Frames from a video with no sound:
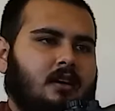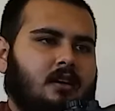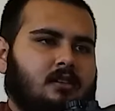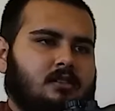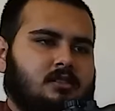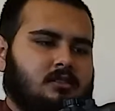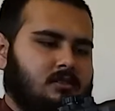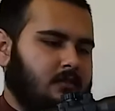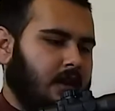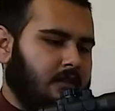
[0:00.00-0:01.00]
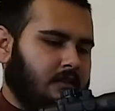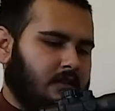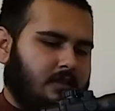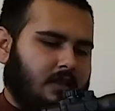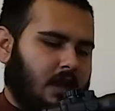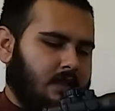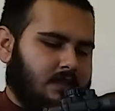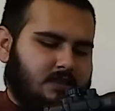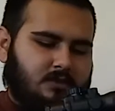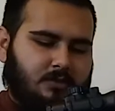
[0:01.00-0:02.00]
Other than that,
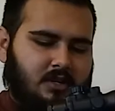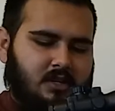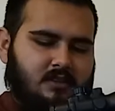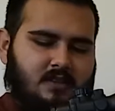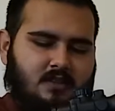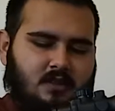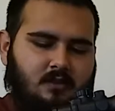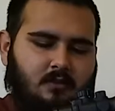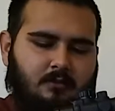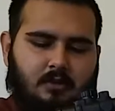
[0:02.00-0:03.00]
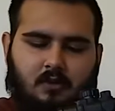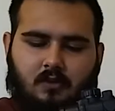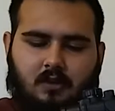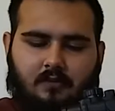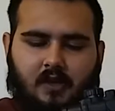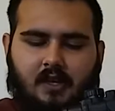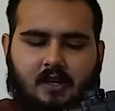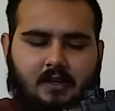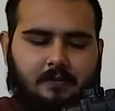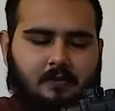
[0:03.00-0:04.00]
this is a pretty decent build of a
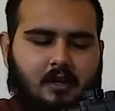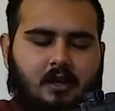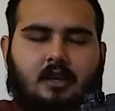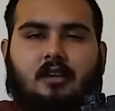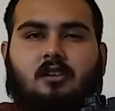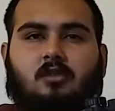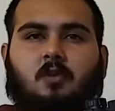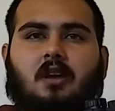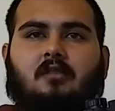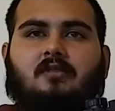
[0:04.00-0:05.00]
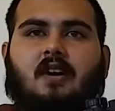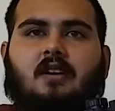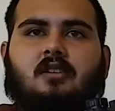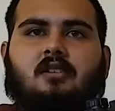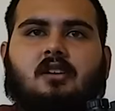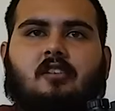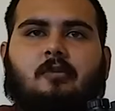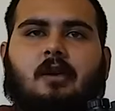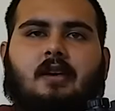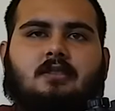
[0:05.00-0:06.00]
gun. Good rate of fire, good
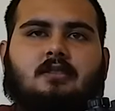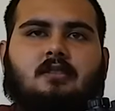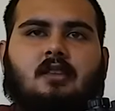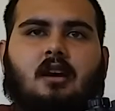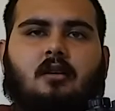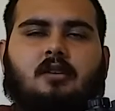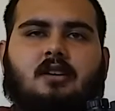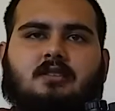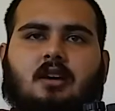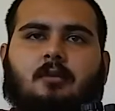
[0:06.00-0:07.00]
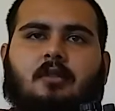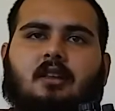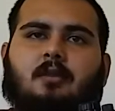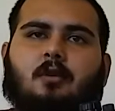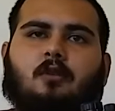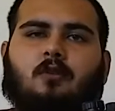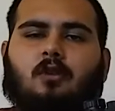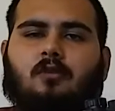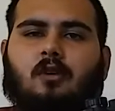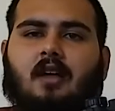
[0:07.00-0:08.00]
FPS. Now, it does come with an
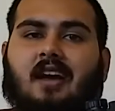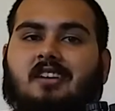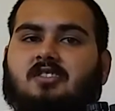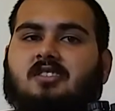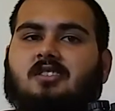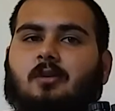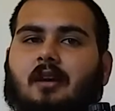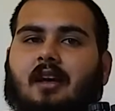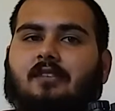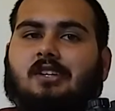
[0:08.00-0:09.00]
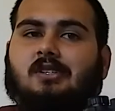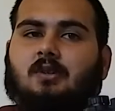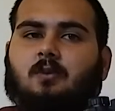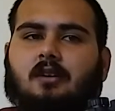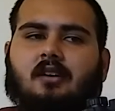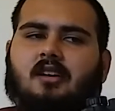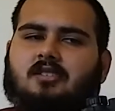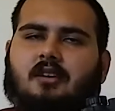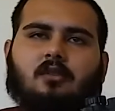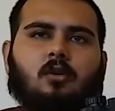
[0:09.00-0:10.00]
8.4 volt. I actually don't have a good one. I
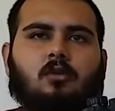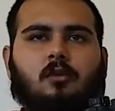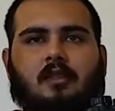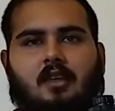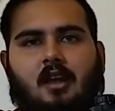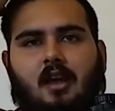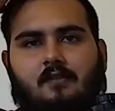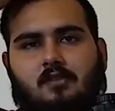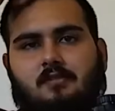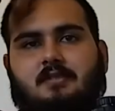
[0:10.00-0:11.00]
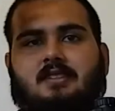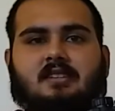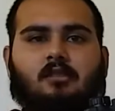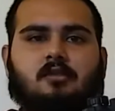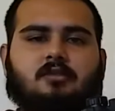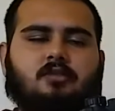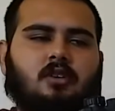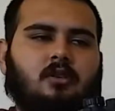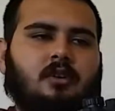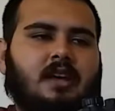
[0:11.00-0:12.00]
just have an old one that I haven't used in years,
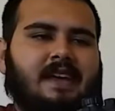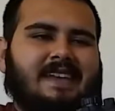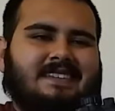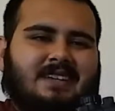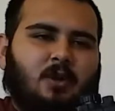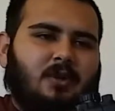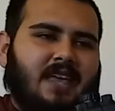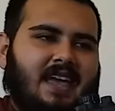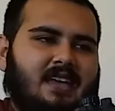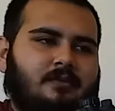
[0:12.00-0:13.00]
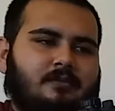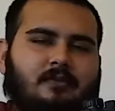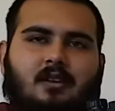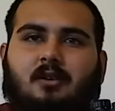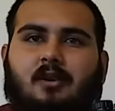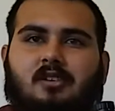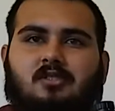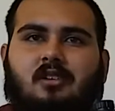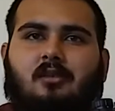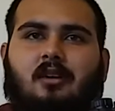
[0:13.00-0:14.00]
so it's okay. I'll go ahead and
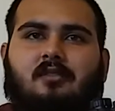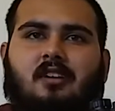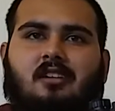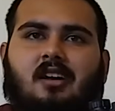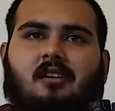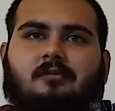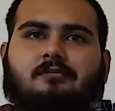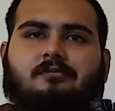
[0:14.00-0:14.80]
show you the rate of fire now.